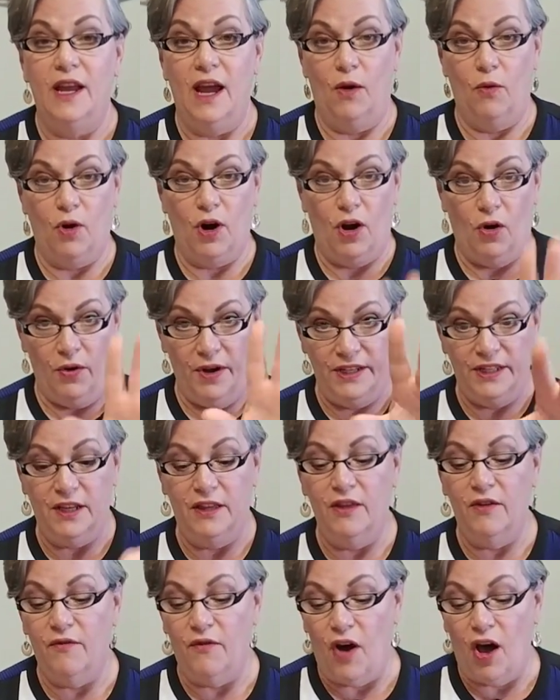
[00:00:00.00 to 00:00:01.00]
Now, we're going
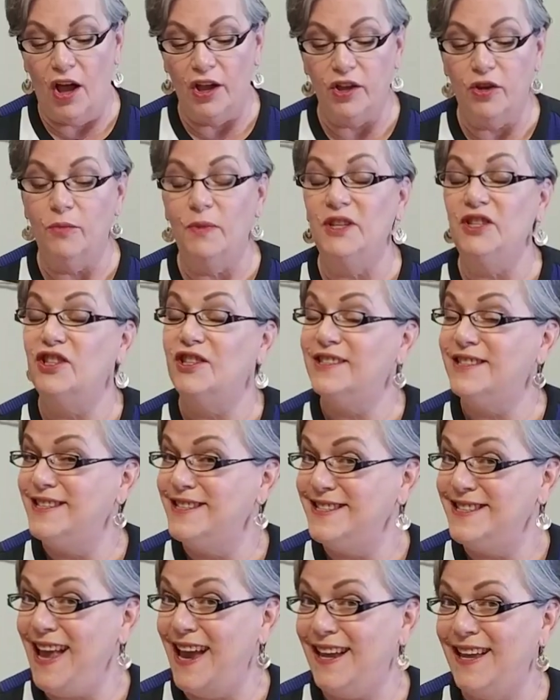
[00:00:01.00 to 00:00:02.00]
to the volume in
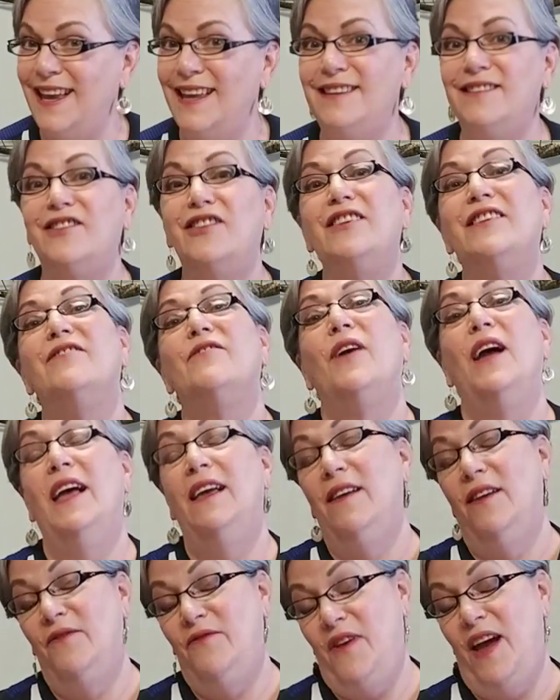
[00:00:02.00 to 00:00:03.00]
just a second.
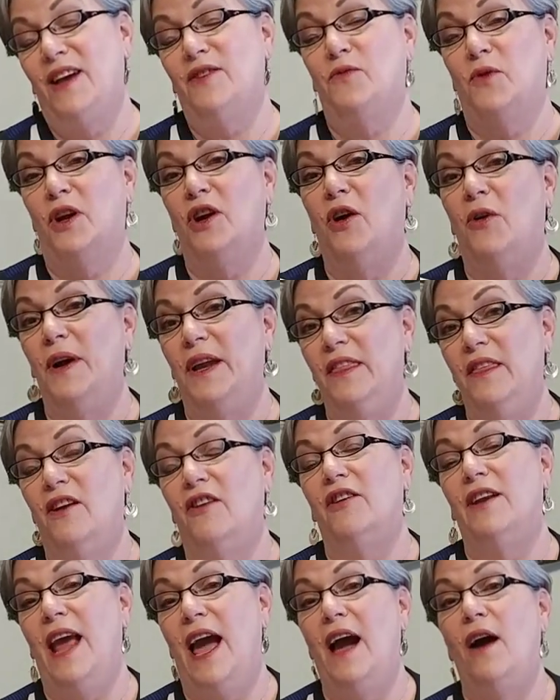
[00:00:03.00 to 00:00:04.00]
In fact, we're going
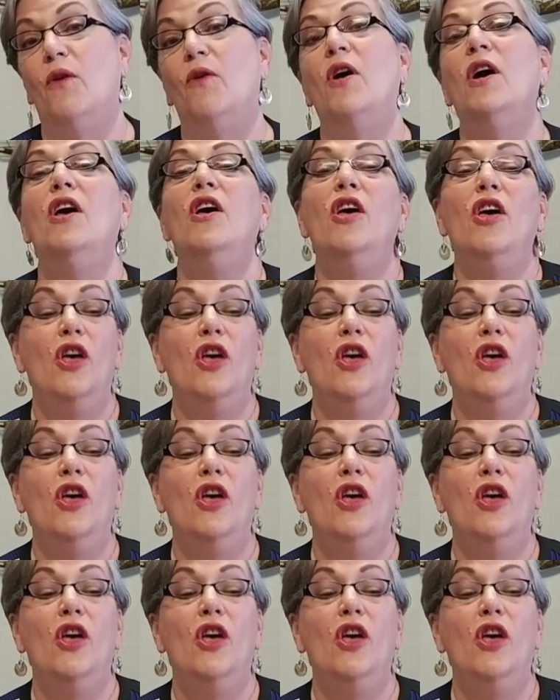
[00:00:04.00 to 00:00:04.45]
there now.